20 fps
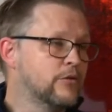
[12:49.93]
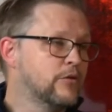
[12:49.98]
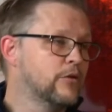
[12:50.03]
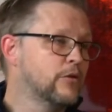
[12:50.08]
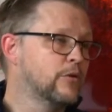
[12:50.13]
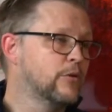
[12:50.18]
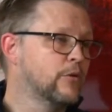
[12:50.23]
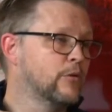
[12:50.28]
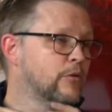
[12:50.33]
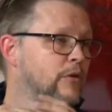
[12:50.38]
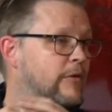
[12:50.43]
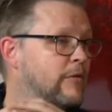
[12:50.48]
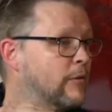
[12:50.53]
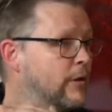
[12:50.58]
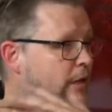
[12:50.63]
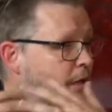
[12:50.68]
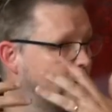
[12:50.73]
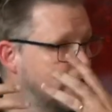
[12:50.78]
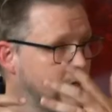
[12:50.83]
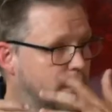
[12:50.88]
to
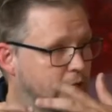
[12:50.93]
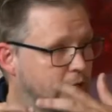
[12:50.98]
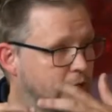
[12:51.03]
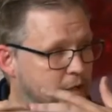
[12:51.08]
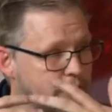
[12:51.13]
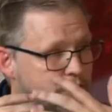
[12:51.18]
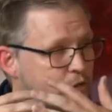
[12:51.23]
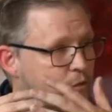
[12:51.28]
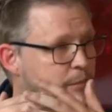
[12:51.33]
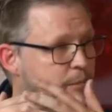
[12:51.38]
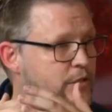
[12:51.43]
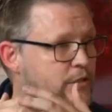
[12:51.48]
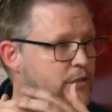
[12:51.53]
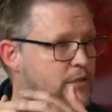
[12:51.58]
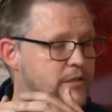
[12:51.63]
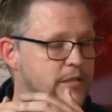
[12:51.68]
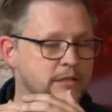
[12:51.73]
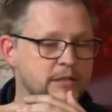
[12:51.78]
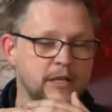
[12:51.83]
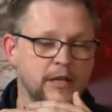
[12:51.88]
the initial
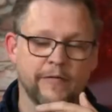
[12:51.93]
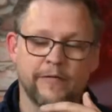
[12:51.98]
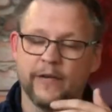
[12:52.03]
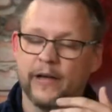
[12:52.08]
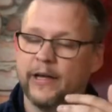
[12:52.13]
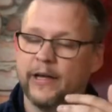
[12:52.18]
missions and stuff.